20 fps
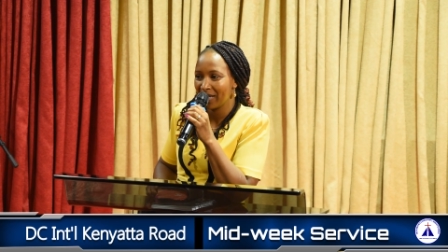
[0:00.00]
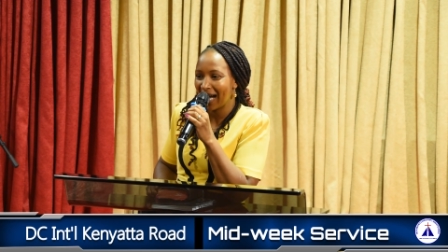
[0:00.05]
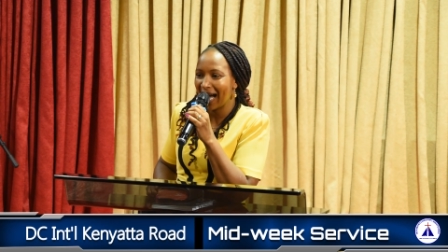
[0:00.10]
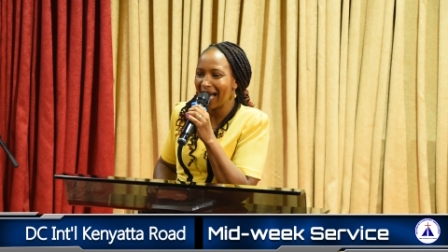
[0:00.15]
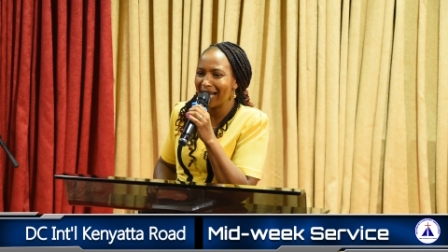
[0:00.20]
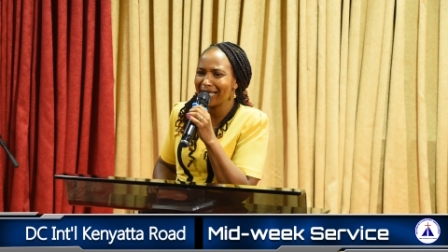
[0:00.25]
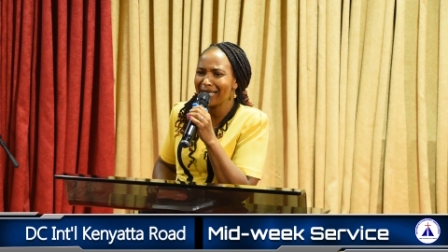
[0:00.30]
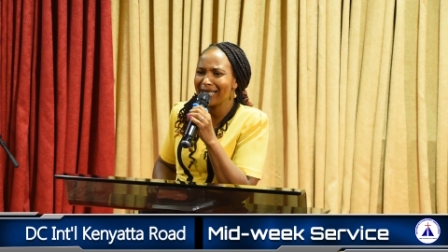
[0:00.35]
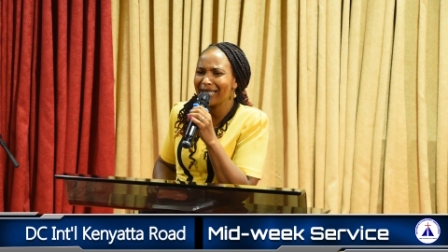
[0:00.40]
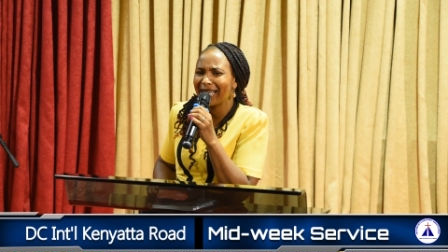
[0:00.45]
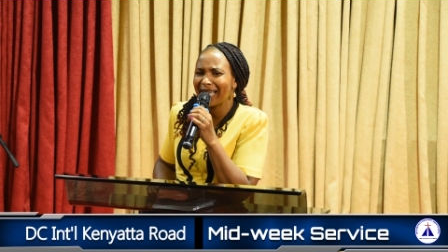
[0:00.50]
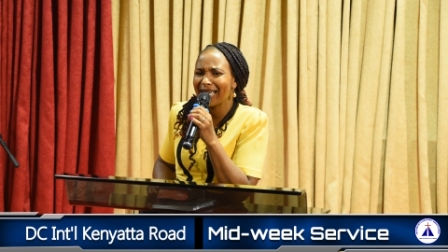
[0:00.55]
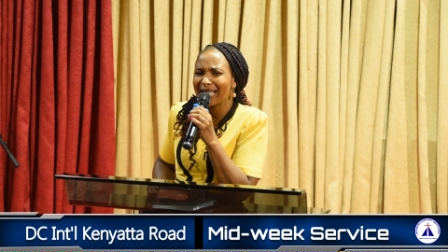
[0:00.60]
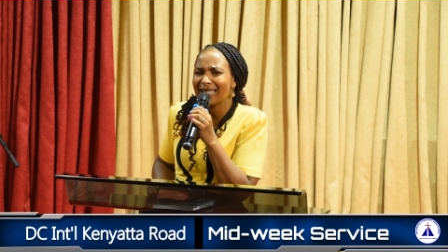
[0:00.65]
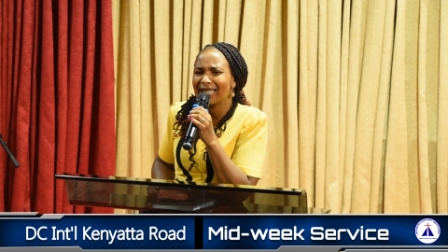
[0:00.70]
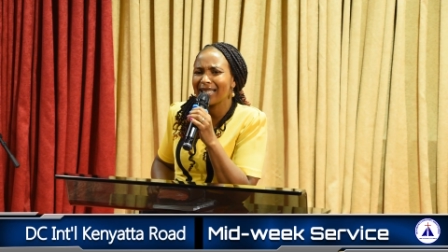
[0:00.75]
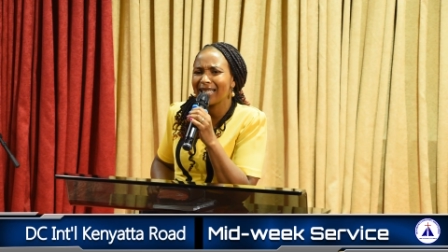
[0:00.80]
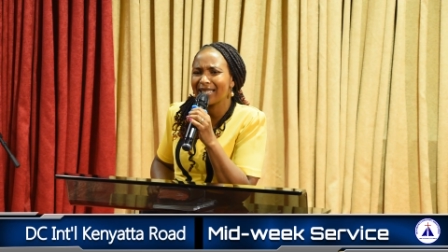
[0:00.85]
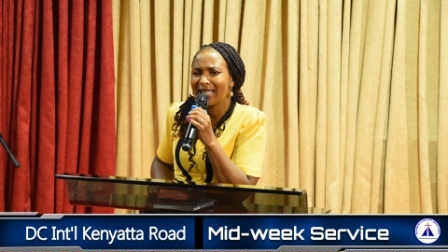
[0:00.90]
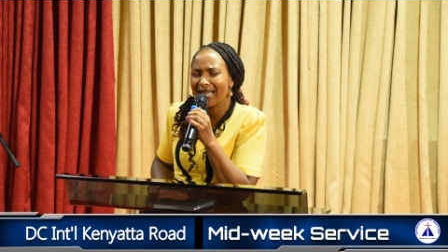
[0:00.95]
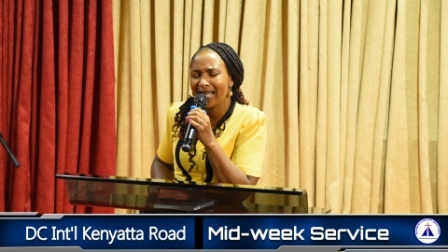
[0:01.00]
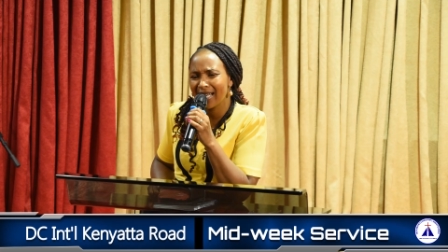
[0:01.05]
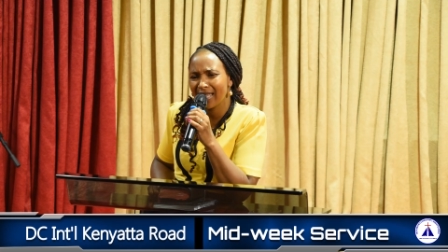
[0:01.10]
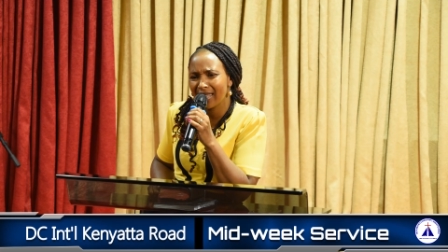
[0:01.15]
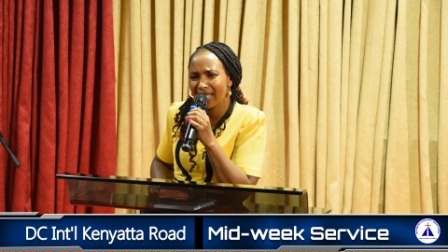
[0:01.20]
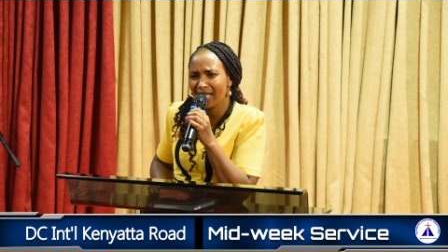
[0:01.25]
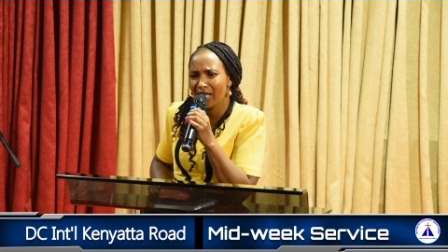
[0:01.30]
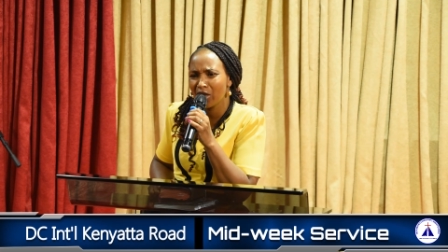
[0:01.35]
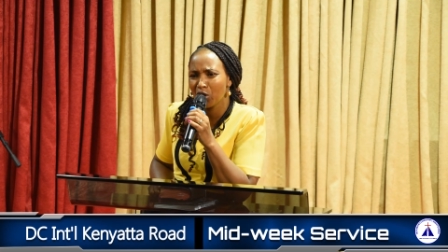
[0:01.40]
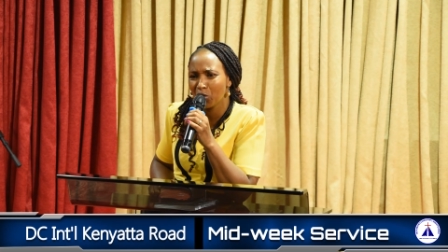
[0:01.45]
And in case there is
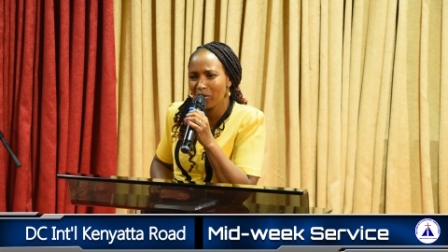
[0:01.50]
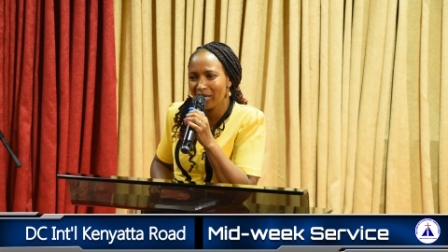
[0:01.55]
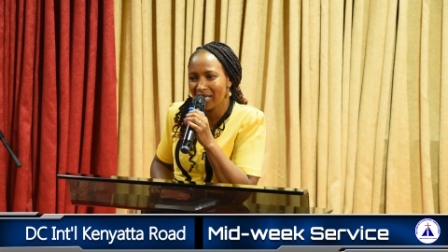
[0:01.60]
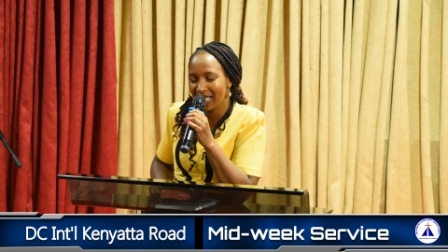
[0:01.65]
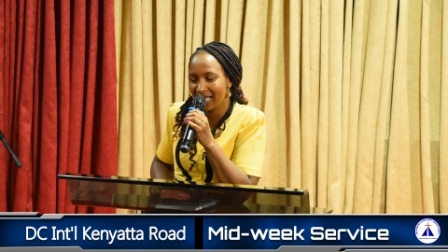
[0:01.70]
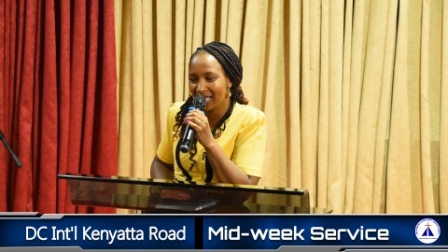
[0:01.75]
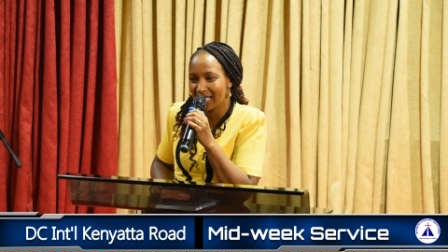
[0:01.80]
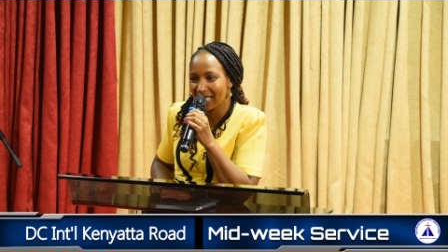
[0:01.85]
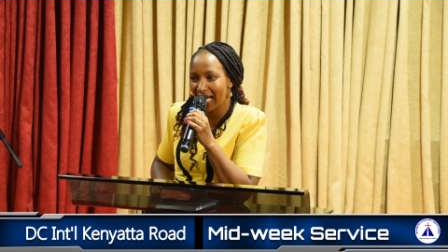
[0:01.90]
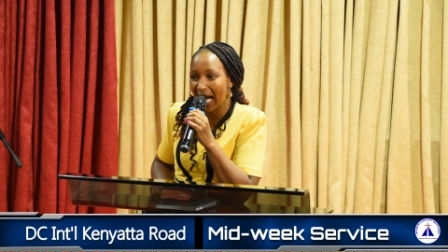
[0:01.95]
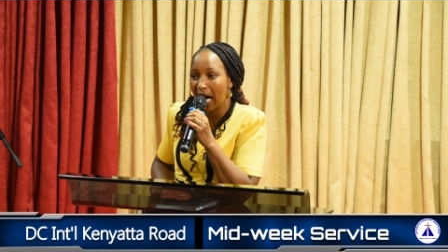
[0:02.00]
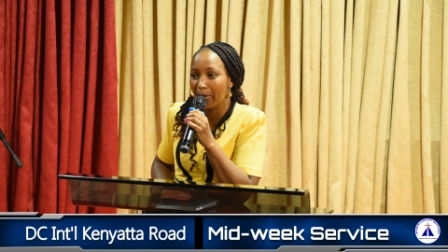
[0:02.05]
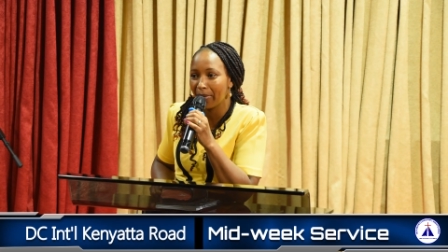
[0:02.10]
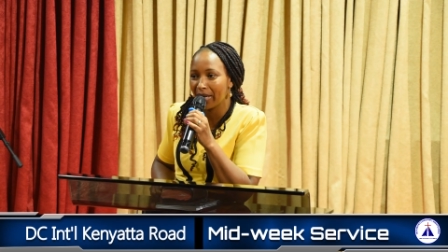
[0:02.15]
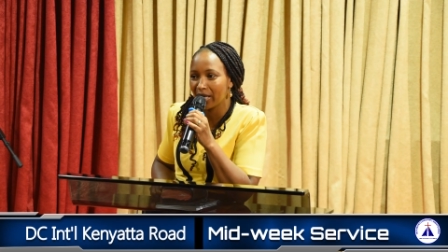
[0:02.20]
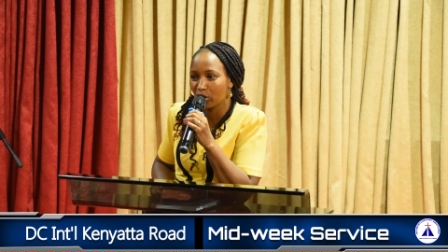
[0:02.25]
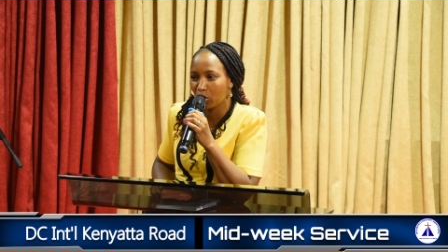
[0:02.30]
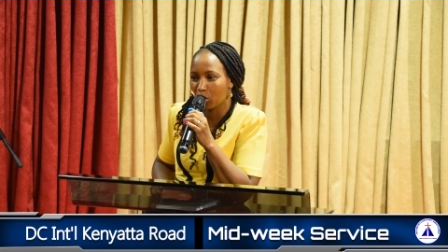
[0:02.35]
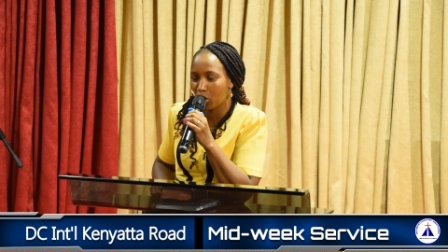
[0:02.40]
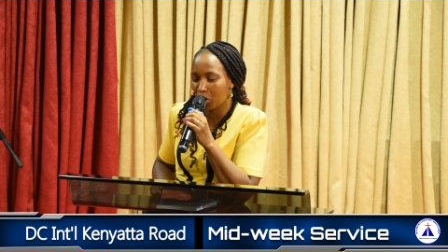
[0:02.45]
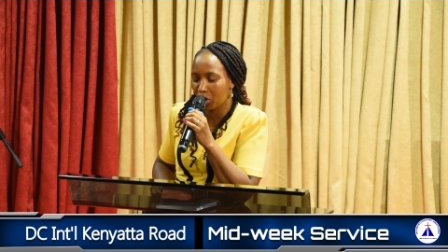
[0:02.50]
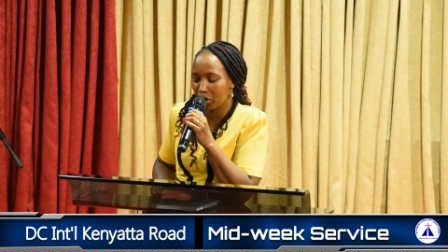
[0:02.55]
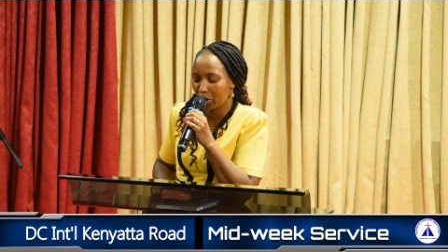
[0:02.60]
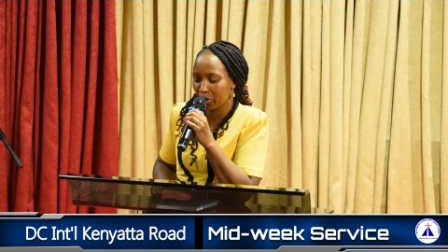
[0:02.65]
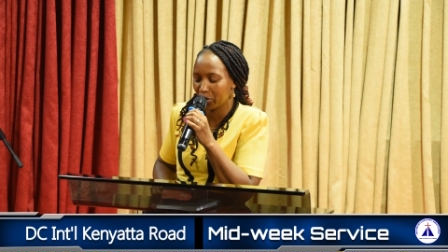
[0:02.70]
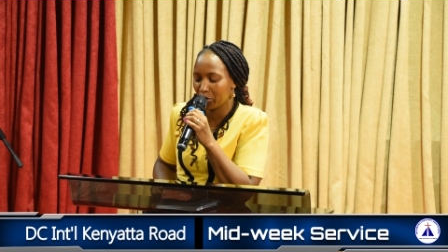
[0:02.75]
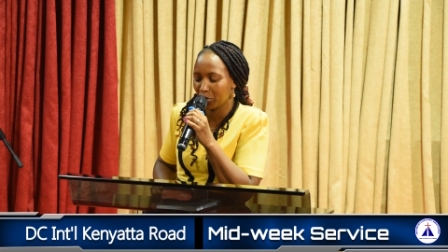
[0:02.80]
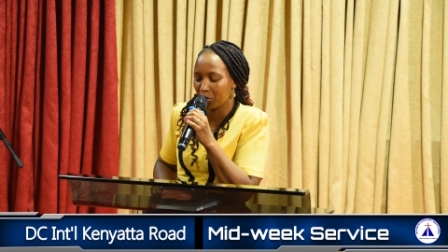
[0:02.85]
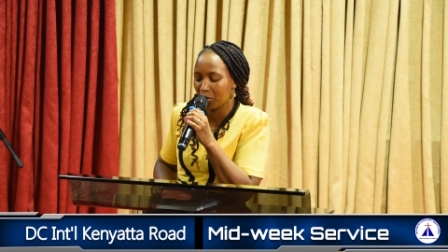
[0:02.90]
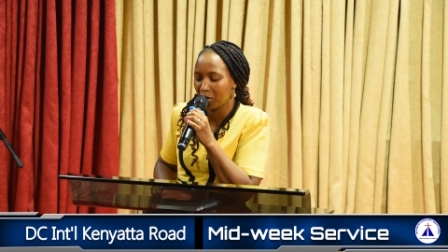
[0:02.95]
anything you need, I will call
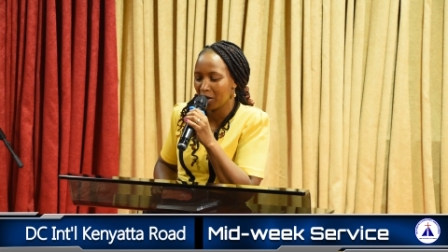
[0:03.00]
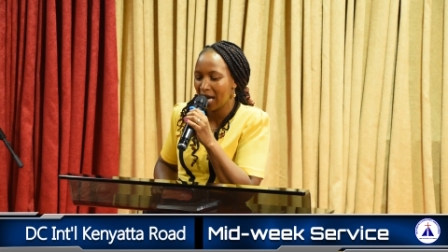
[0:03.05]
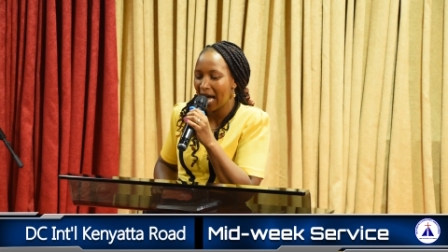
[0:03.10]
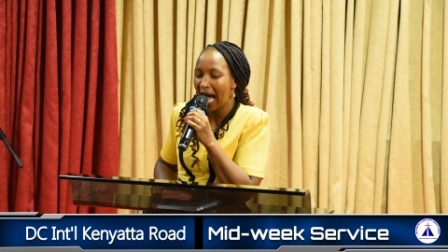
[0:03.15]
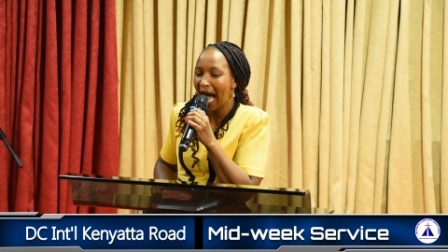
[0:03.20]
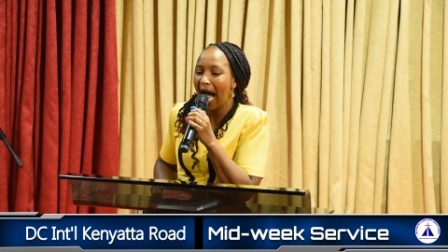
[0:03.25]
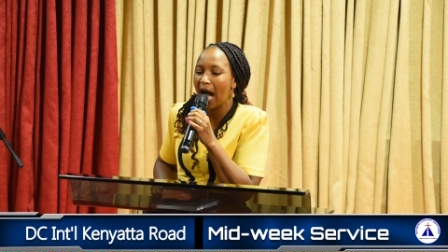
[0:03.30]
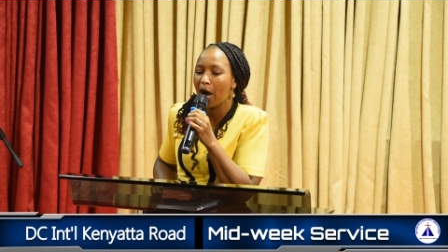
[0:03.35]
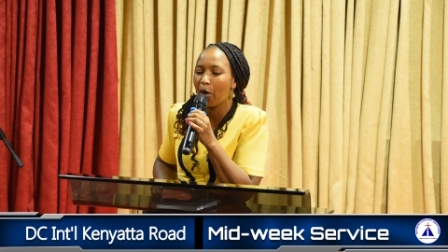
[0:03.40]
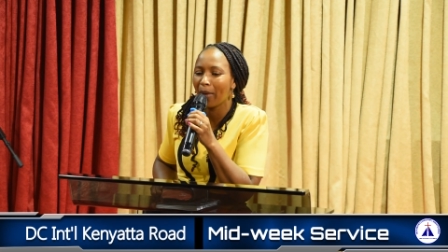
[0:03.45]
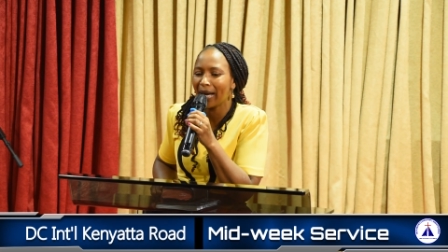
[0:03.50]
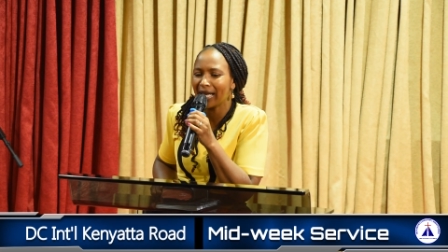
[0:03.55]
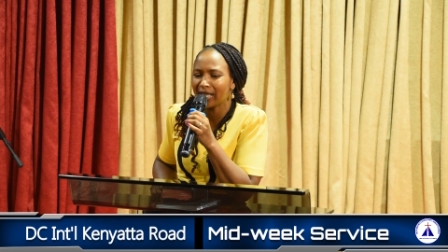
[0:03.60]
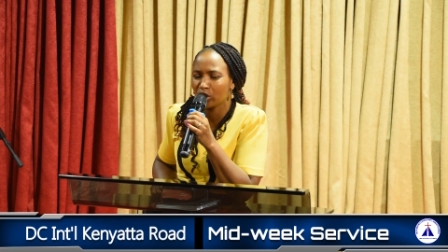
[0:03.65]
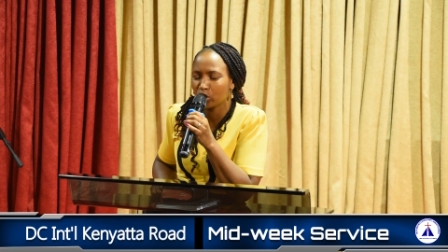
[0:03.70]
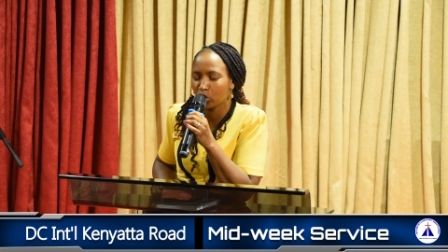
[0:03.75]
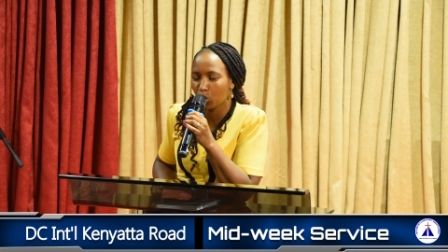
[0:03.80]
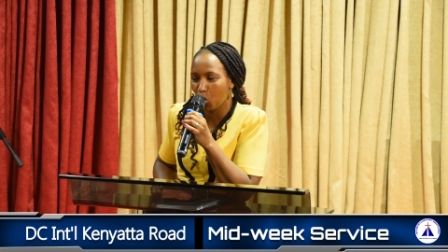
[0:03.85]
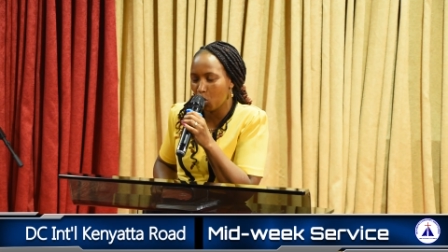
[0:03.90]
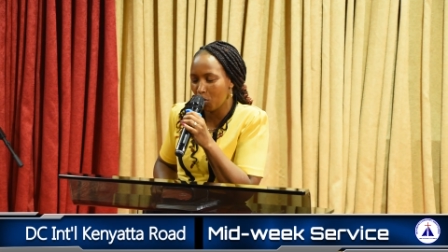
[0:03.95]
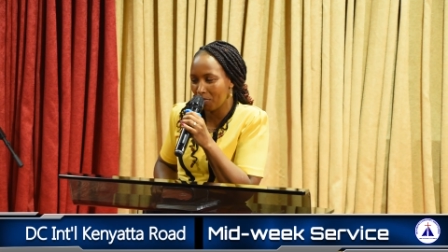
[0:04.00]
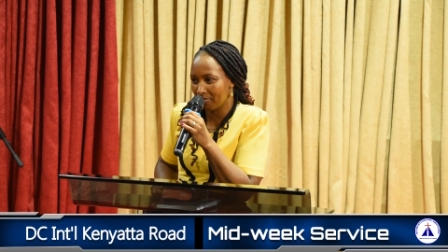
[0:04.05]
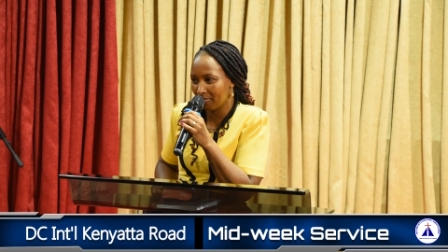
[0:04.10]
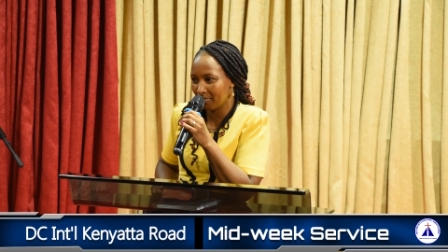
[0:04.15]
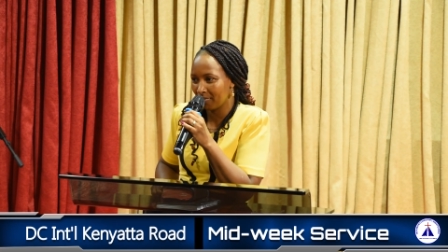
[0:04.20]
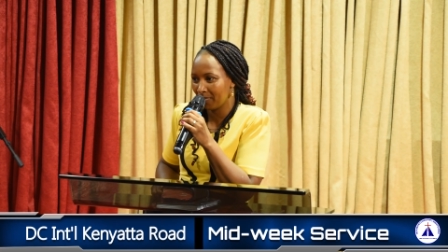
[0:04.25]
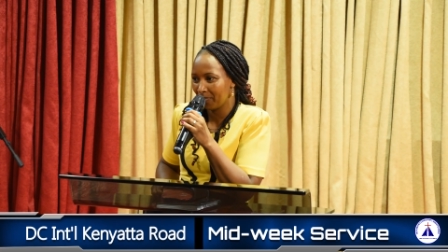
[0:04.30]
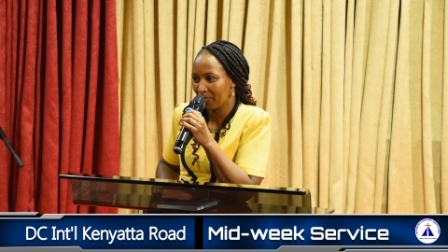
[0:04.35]
you. I went home